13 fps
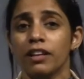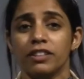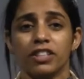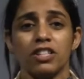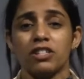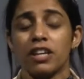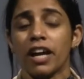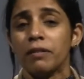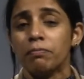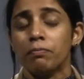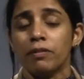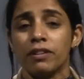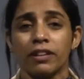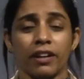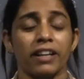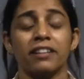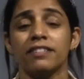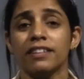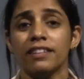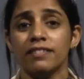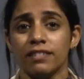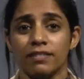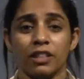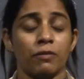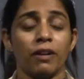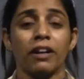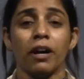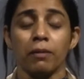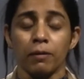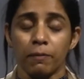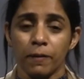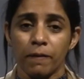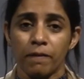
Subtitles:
just type rare diseases, it will come up.